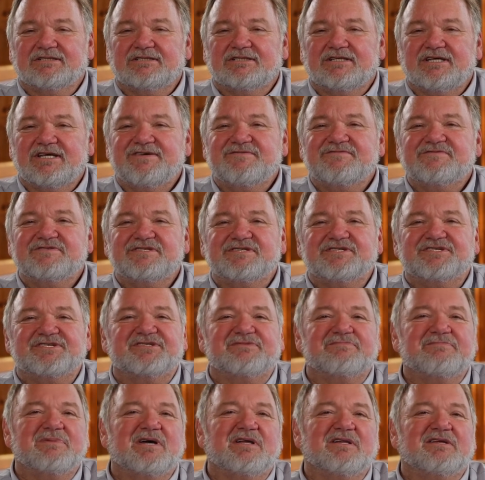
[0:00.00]
Even the
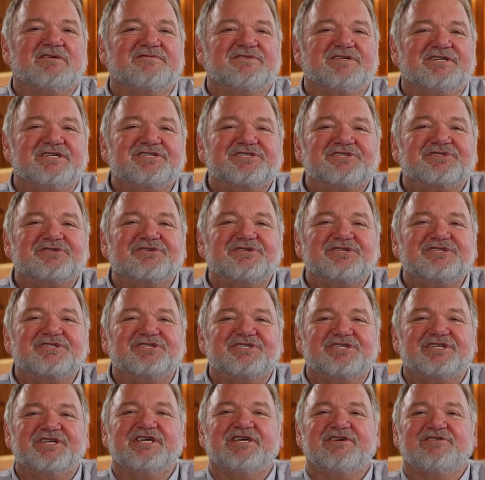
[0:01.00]
smell of diesel and
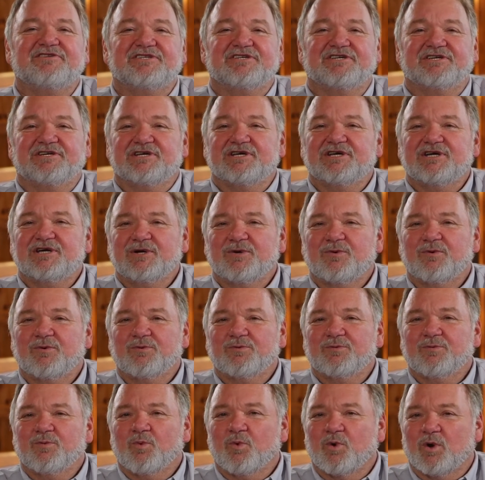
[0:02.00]
sea
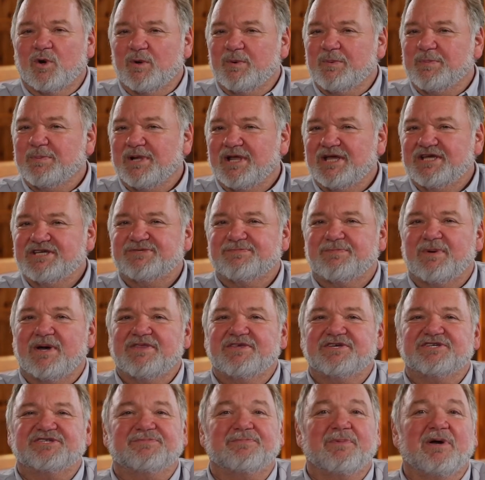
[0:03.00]
were replaced by
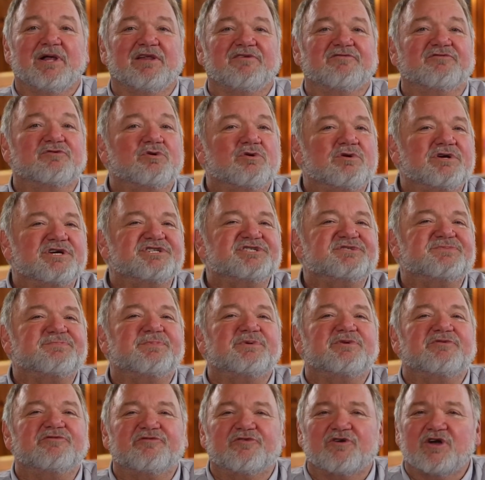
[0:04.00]
the smell of crisp,
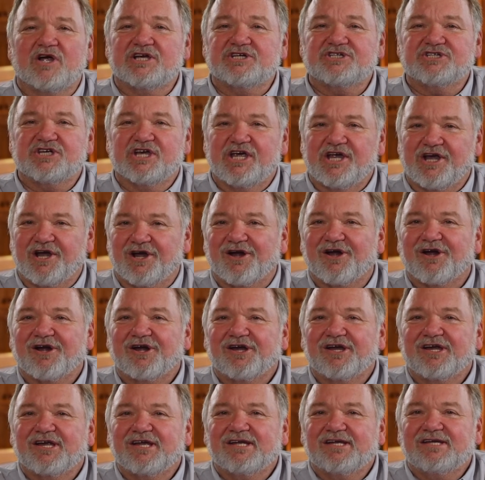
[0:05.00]
fresh air.
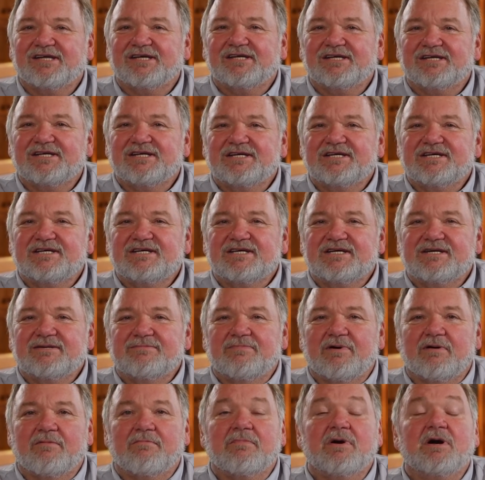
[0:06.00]

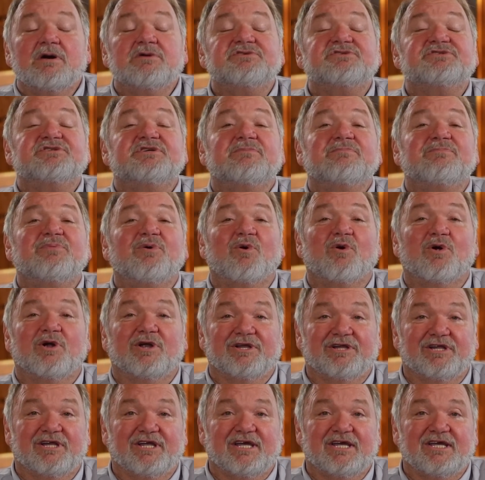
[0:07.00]
But most
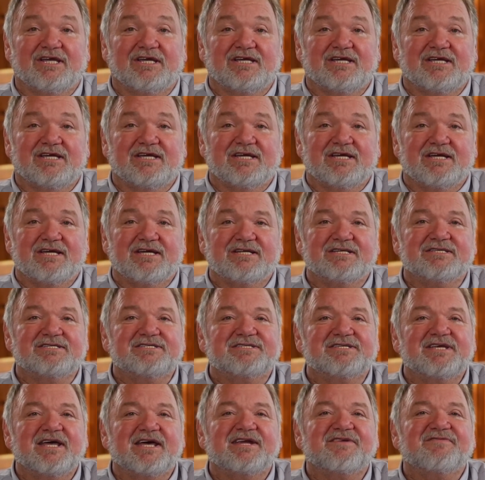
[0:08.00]
importantly,
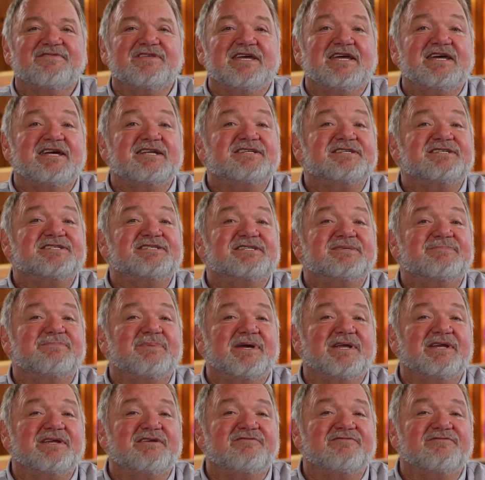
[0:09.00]
instead of the
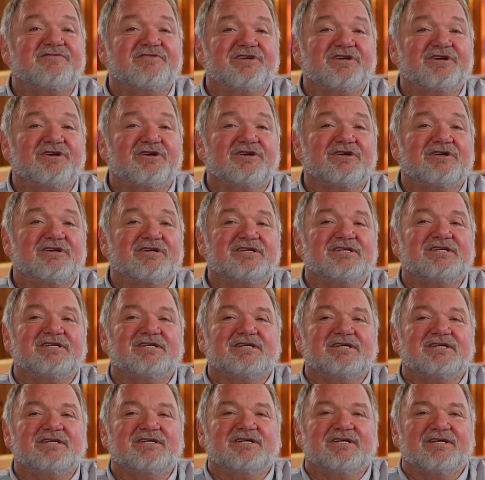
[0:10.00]
anticipated fear,
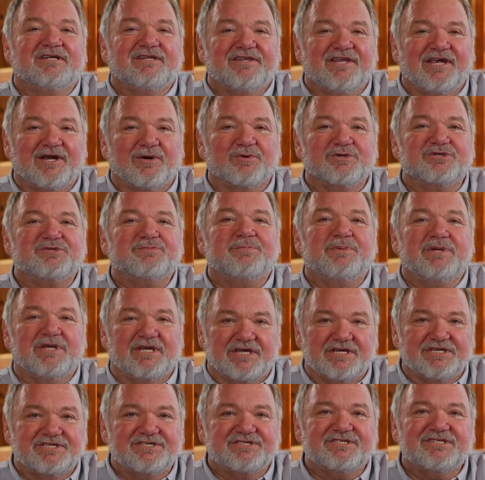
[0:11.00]
there was
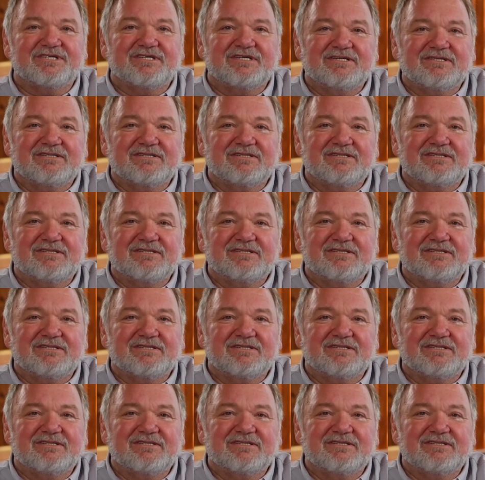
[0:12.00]
peace.